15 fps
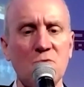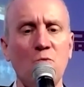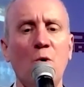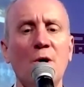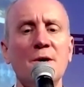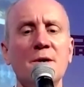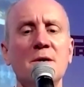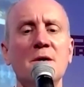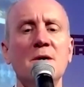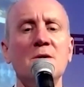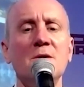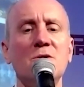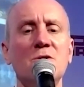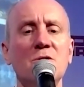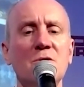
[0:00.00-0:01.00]
What
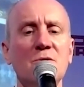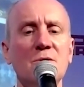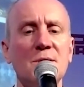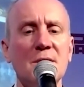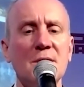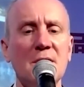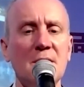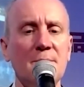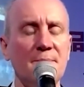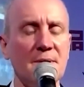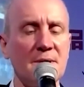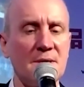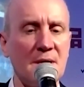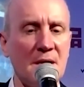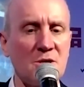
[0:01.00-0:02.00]
do you see
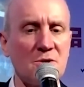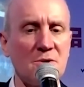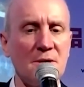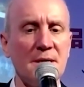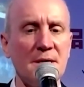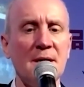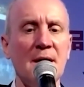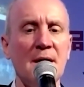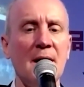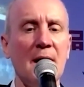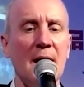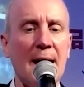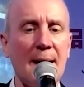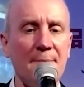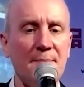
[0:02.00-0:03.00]
potentially
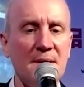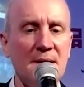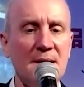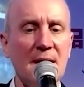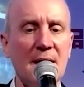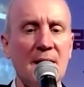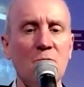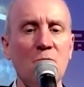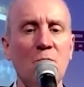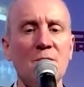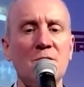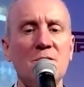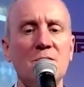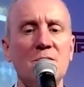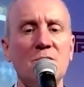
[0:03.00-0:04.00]
happening, and
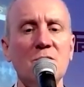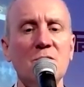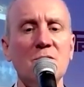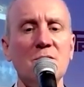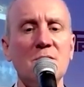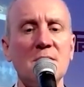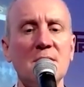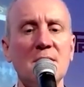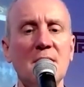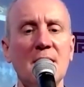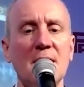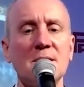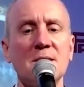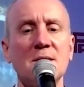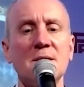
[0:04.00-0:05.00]
what do you see
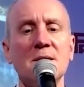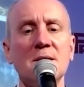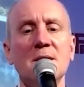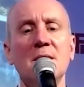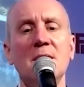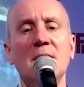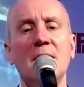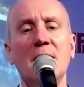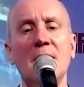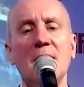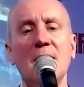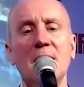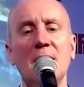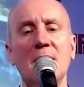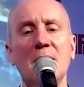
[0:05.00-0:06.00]
us
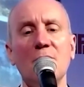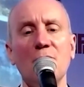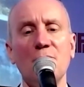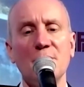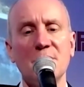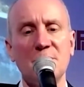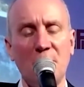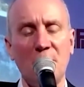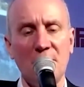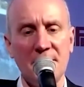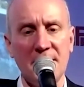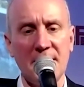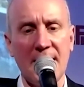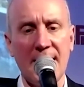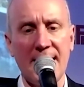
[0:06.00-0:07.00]

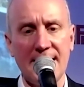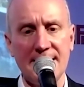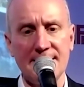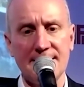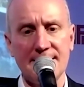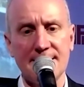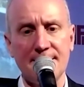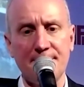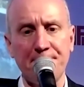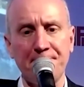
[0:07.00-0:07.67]
responding as?